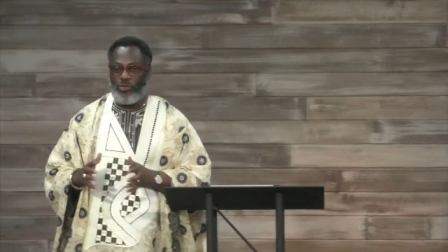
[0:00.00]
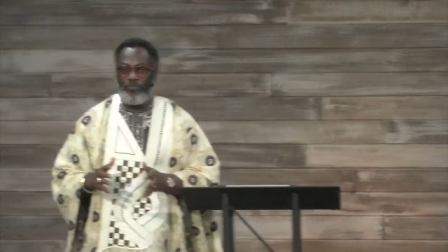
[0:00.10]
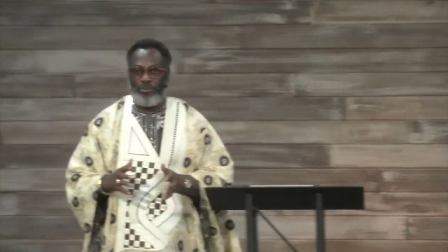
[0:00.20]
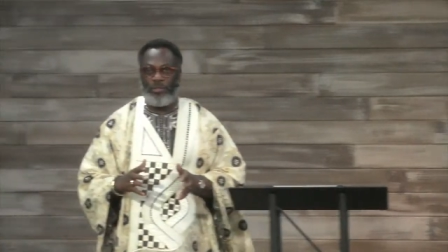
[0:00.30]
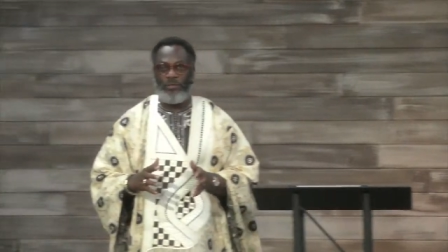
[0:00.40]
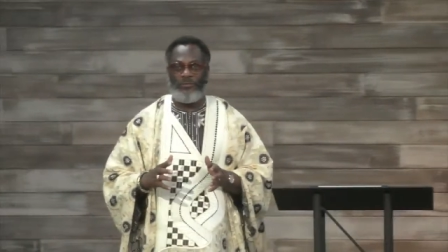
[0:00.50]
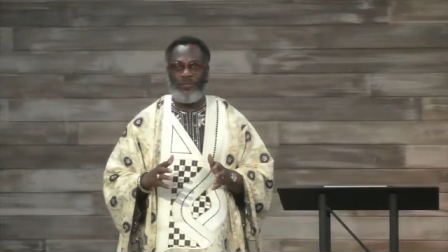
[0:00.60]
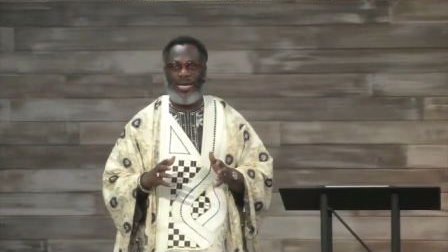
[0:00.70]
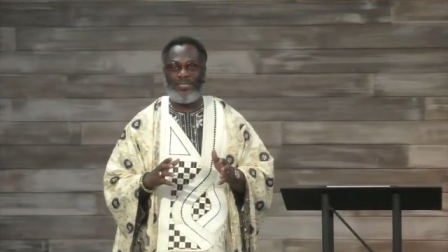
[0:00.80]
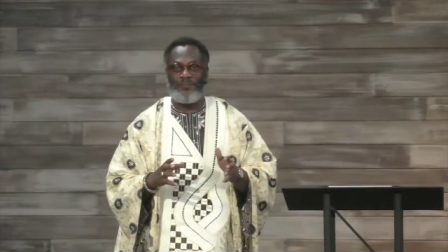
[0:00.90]
to prove
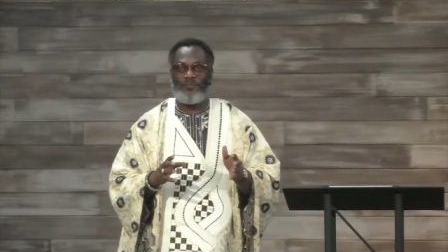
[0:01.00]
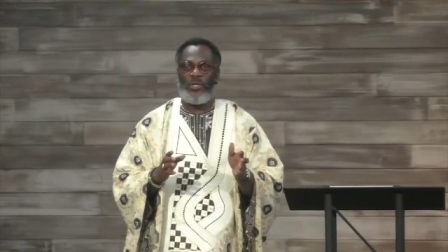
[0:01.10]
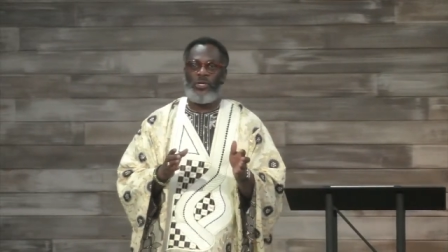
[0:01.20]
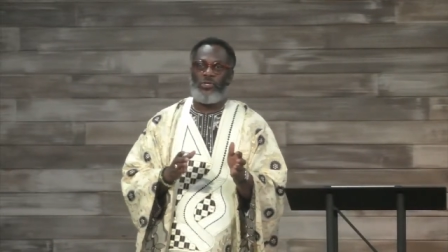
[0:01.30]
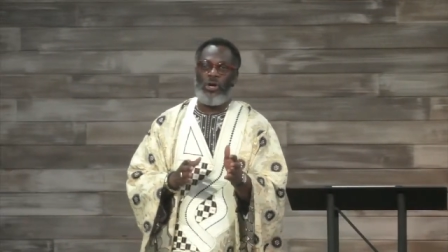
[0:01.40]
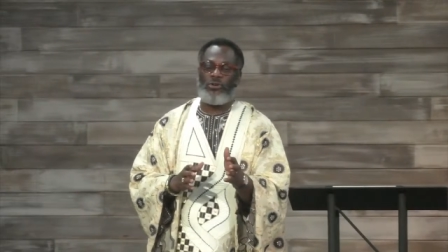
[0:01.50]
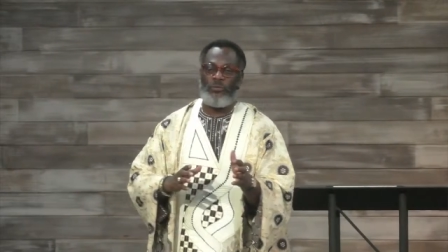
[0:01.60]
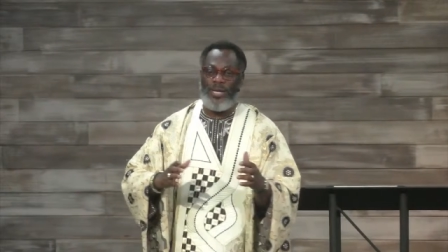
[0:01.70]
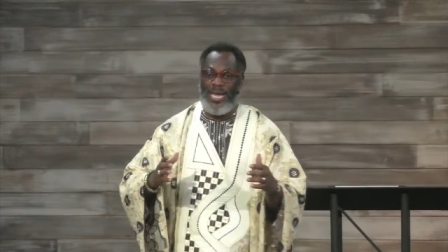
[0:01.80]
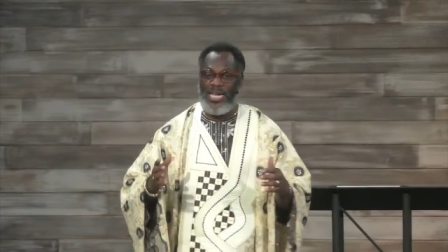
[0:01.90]
that your
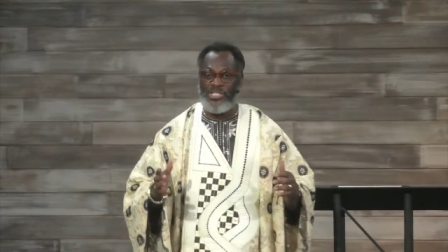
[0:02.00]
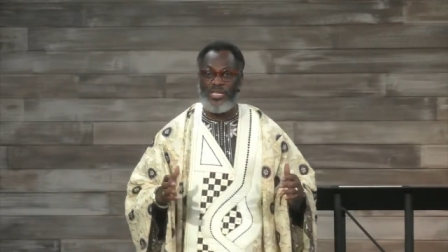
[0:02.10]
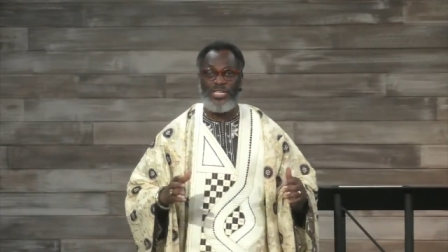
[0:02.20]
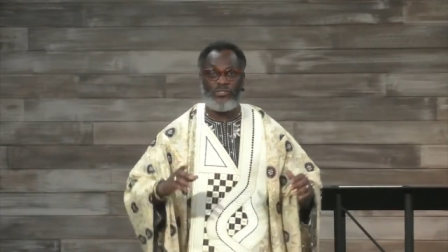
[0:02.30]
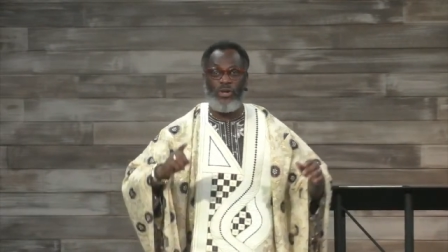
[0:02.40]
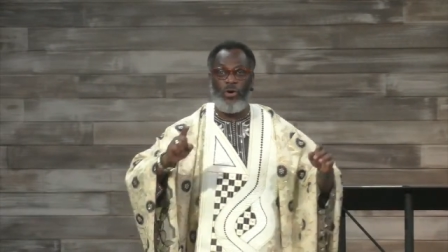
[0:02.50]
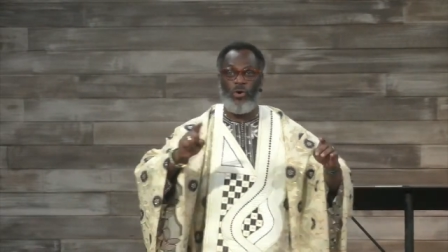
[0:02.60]
congregation is not